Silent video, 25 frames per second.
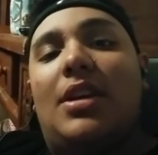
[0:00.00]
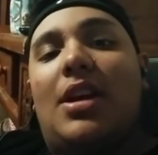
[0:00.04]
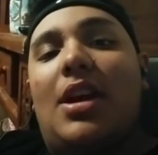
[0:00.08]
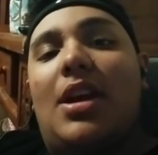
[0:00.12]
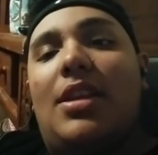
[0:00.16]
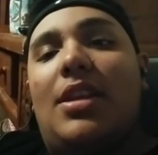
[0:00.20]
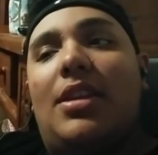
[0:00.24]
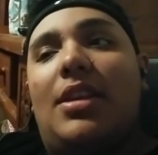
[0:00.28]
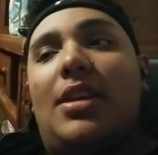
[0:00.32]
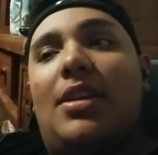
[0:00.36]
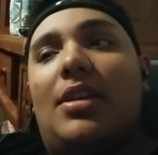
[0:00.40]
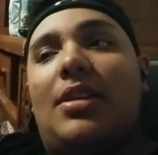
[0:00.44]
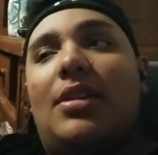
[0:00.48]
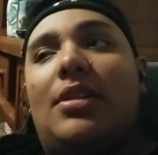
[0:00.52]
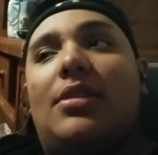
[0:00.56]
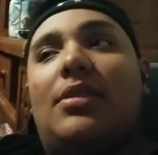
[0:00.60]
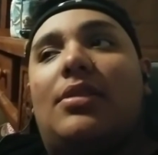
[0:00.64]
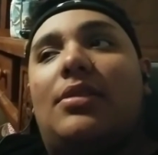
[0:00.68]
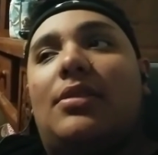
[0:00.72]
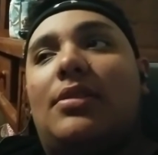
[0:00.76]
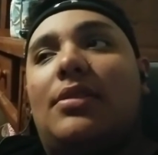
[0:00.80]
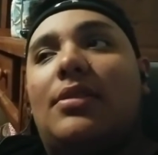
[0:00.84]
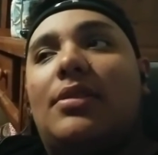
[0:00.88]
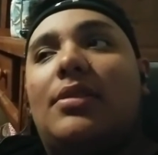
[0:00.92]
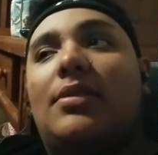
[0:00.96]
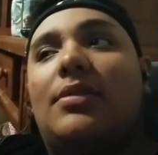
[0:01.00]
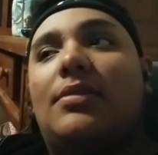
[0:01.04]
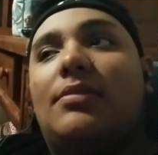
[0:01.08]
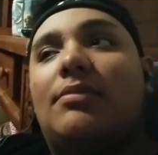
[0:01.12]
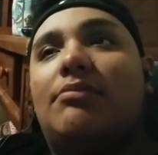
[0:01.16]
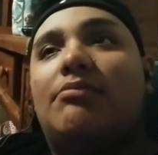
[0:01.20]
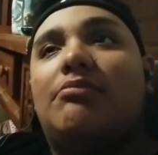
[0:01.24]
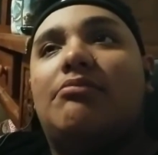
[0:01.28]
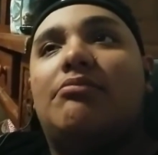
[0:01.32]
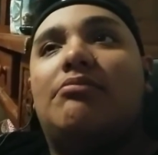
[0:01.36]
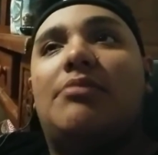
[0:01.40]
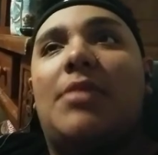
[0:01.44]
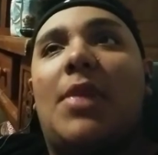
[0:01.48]
and then
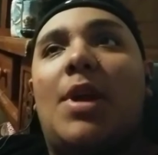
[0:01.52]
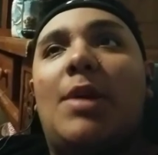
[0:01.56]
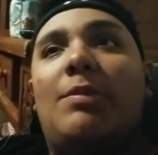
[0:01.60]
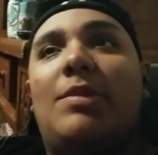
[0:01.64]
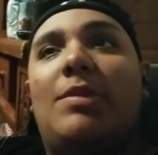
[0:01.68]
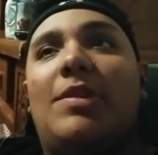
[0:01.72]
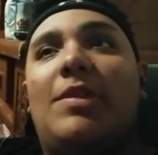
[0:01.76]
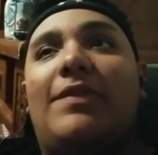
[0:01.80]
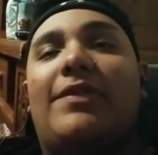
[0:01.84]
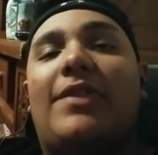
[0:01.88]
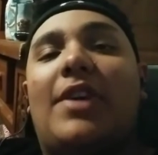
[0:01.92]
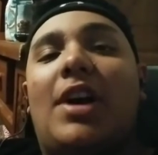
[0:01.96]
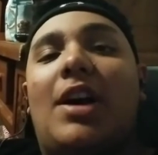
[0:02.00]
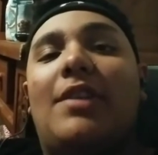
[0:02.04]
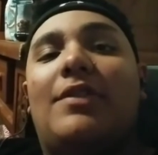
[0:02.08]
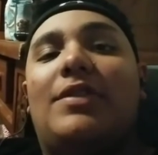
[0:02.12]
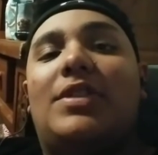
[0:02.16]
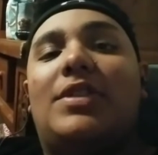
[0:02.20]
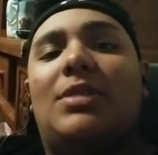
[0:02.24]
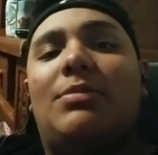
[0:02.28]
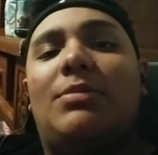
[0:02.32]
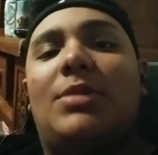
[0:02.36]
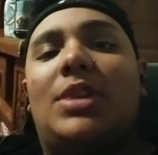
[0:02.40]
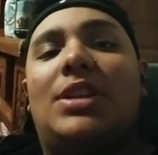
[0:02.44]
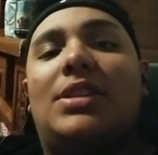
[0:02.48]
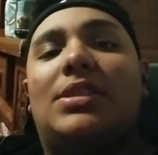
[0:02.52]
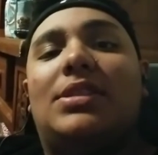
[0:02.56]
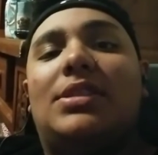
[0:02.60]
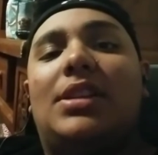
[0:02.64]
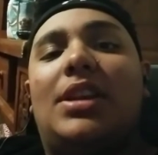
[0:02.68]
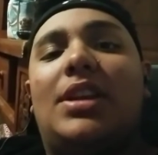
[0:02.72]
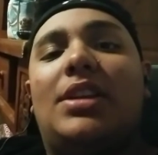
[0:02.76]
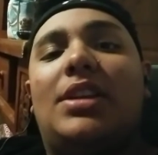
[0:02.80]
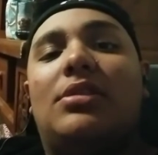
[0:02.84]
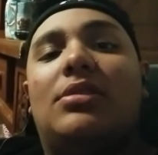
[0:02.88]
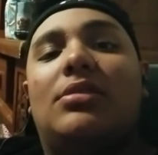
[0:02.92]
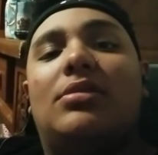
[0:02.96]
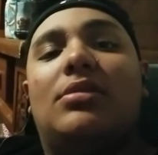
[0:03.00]
maybe five, ten minutes
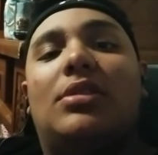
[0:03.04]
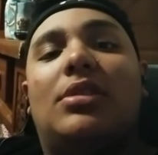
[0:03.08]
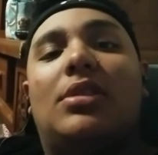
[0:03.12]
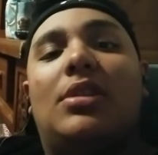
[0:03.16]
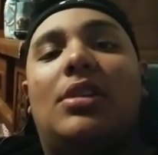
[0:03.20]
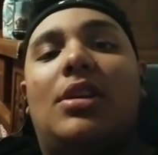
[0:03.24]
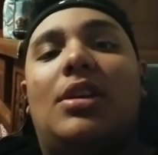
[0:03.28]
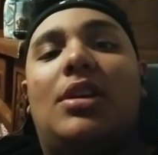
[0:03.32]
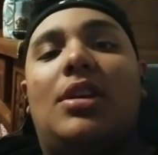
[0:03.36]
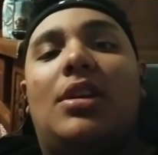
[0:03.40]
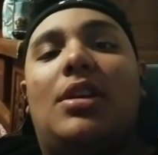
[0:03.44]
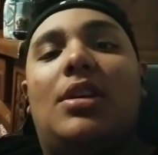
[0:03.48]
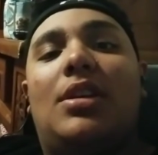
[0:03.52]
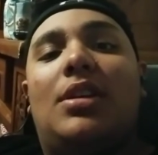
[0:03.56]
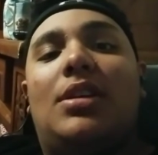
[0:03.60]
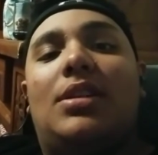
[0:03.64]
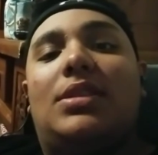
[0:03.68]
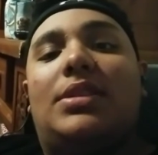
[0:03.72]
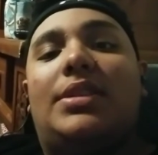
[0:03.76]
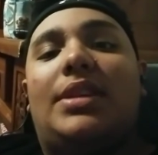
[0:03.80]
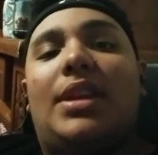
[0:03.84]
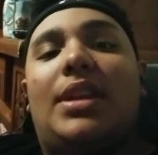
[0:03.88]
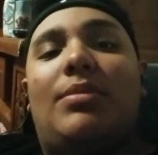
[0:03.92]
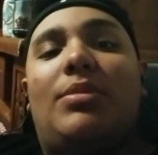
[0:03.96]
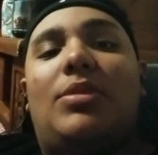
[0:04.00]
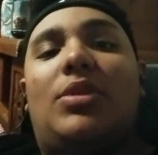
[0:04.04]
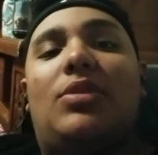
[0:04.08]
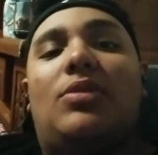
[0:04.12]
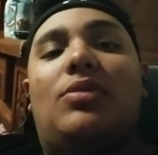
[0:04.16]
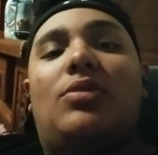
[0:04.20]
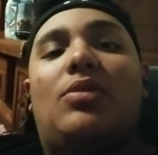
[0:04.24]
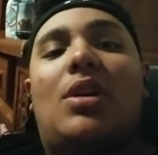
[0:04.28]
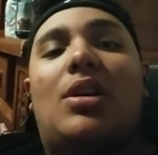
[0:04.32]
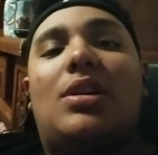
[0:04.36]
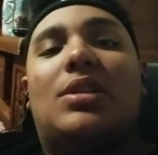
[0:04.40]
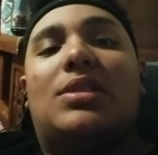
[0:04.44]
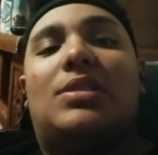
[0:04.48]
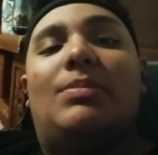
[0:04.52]
later, same dude
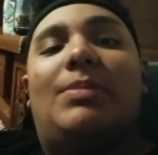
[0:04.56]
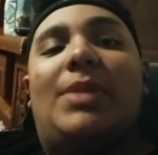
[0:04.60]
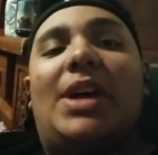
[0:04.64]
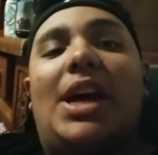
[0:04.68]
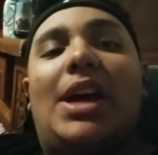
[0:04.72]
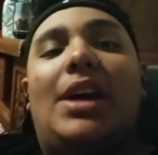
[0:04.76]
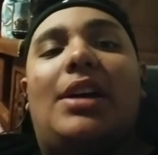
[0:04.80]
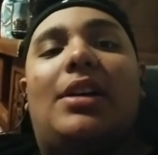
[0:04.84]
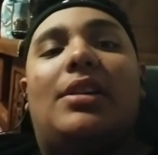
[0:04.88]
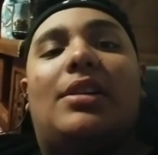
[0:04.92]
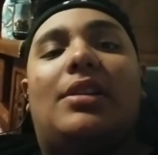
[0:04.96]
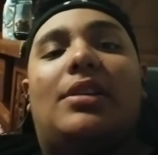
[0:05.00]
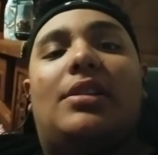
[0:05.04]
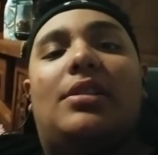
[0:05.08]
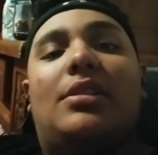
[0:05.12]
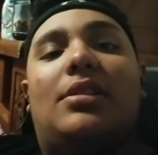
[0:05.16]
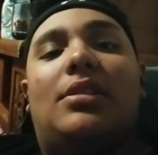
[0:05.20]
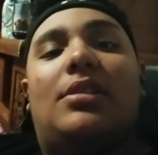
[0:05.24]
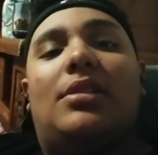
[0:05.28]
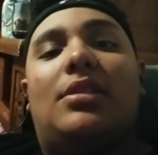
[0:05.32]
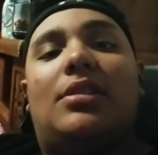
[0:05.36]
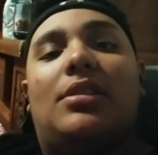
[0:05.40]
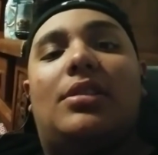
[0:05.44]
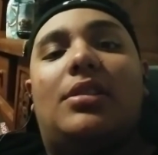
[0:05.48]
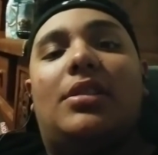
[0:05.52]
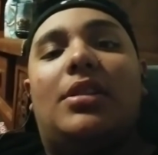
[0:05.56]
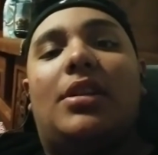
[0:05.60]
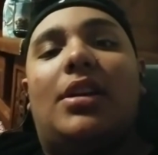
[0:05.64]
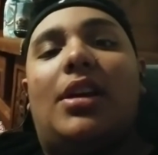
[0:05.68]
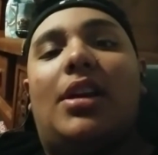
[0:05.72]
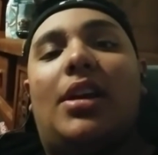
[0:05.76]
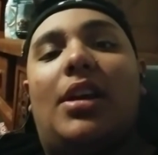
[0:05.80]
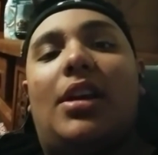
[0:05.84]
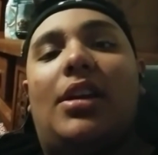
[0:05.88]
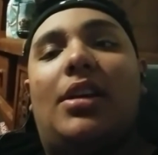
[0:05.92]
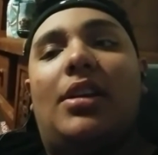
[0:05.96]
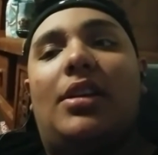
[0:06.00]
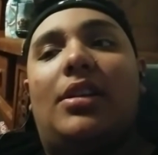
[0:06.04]
walks back,
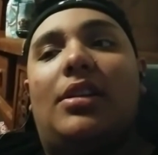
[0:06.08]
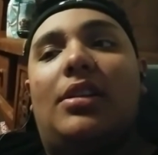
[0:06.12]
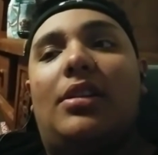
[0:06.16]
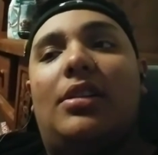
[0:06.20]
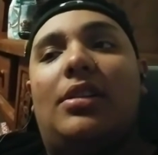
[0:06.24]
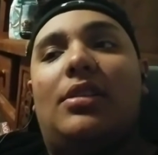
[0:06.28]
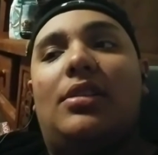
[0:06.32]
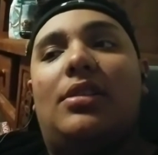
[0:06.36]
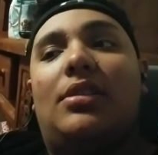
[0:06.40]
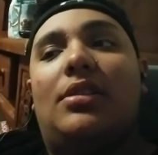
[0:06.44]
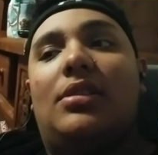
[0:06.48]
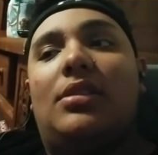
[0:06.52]
and